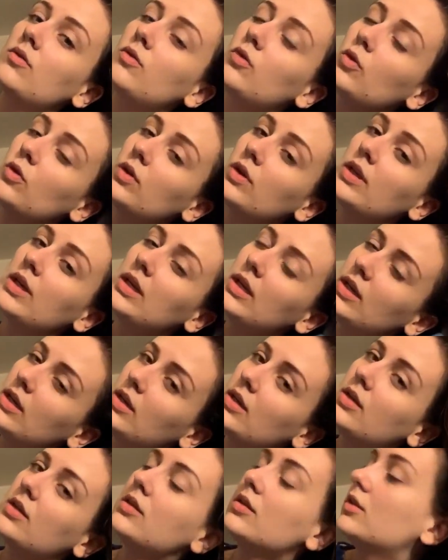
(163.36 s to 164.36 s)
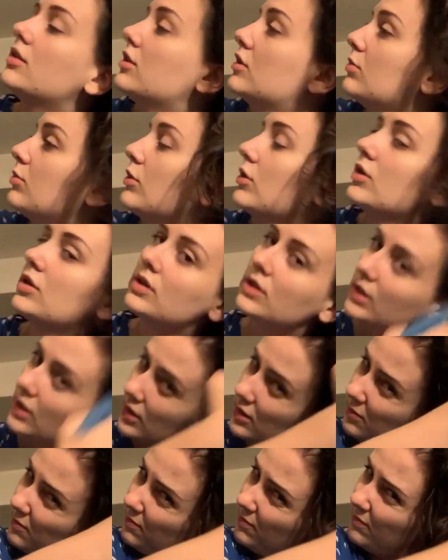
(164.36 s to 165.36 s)
fully disperse
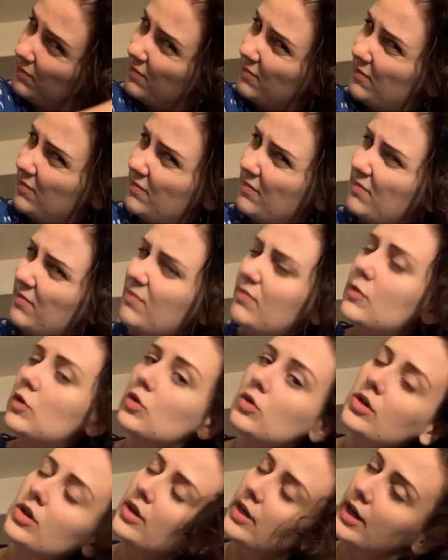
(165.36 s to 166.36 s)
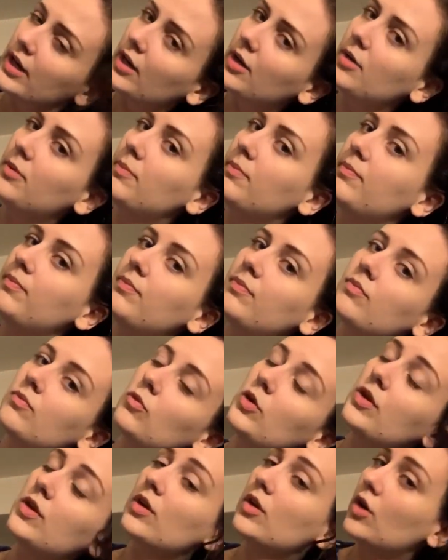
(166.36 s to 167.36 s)
it through your hair
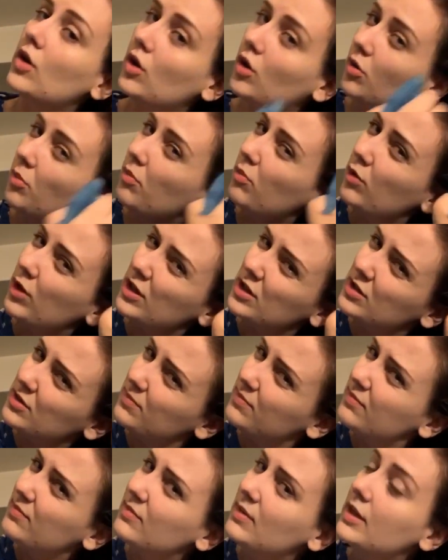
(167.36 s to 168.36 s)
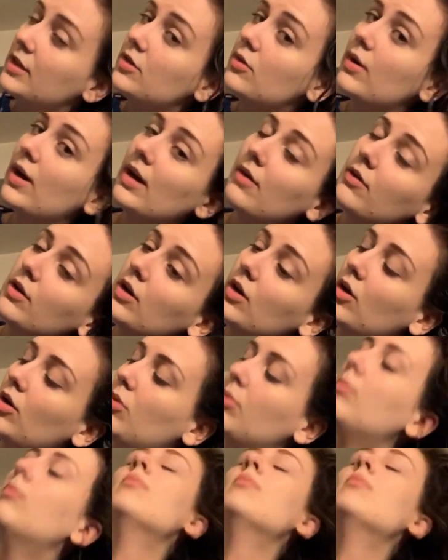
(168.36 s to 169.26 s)
with a comb, which I do have a comb,